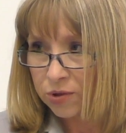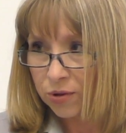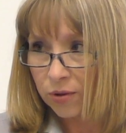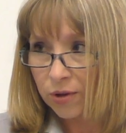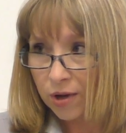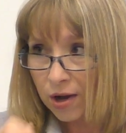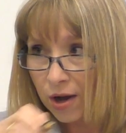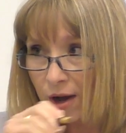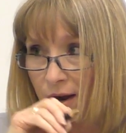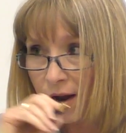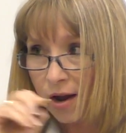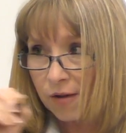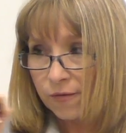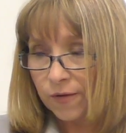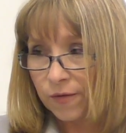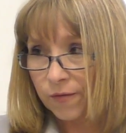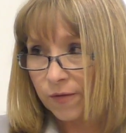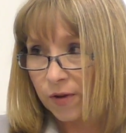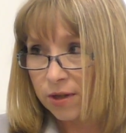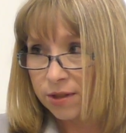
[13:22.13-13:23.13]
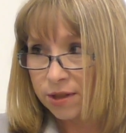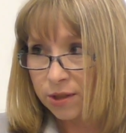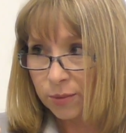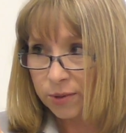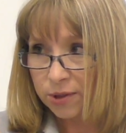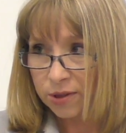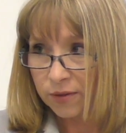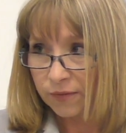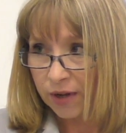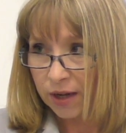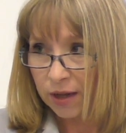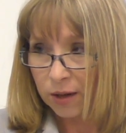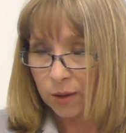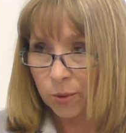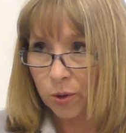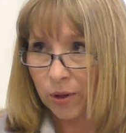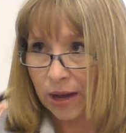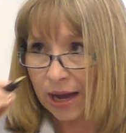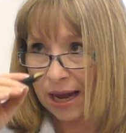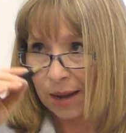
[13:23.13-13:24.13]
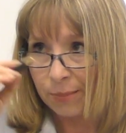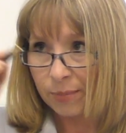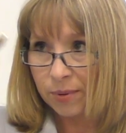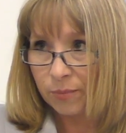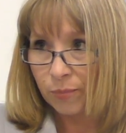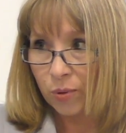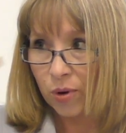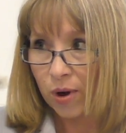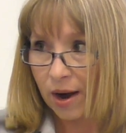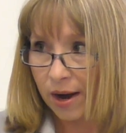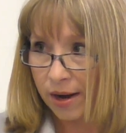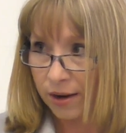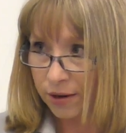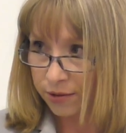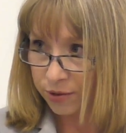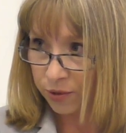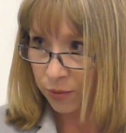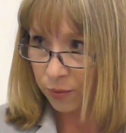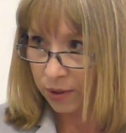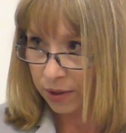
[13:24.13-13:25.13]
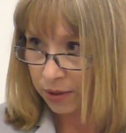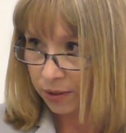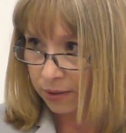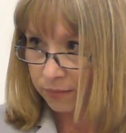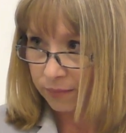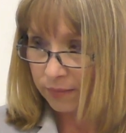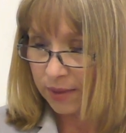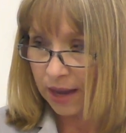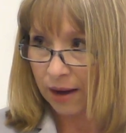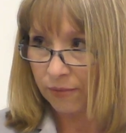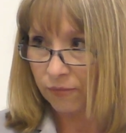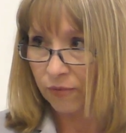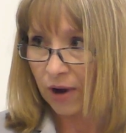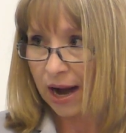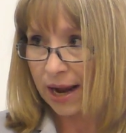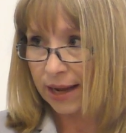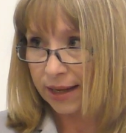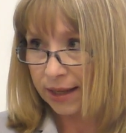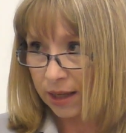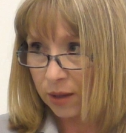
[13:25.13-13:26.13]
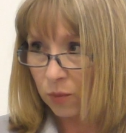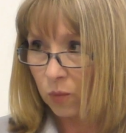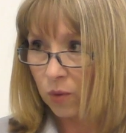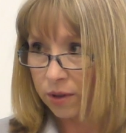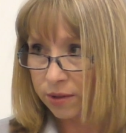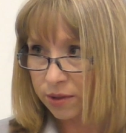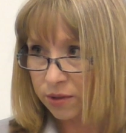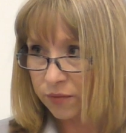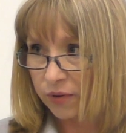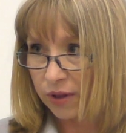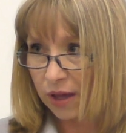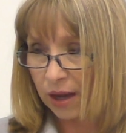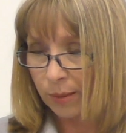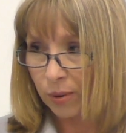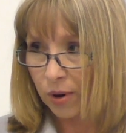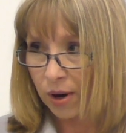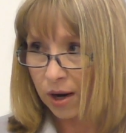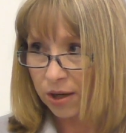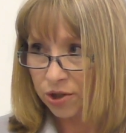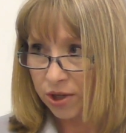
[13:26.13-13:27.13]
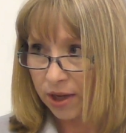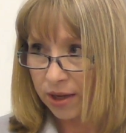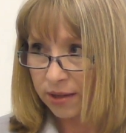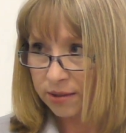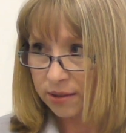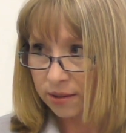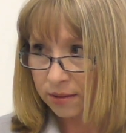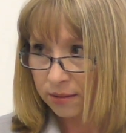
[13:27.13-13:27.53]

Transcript: So the cutoff for funds that was available happened prior to where that ranking was for that project.